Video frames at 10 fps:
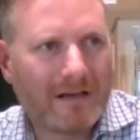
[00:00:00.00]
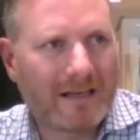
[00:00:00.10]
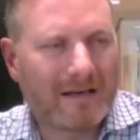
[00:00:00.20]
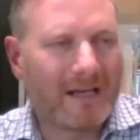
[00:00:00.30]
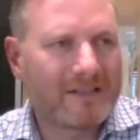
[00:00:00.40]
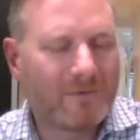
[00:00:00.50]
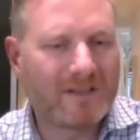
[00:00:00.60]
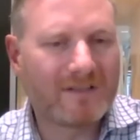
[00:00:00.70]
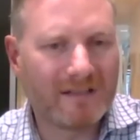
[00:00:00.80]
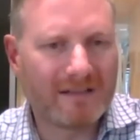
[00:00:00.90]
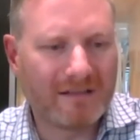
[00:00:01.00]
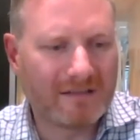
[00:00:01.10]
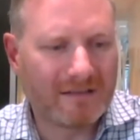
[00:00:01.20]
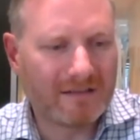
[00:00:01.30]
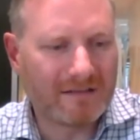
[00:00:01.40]
I can imagine when
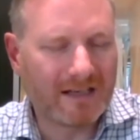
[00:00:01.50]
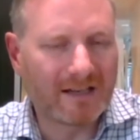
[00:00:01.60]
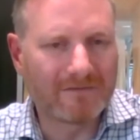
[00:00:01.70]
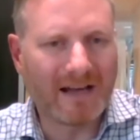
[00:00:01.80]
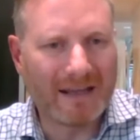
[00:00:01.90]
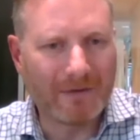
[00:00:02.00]
Silicon Valley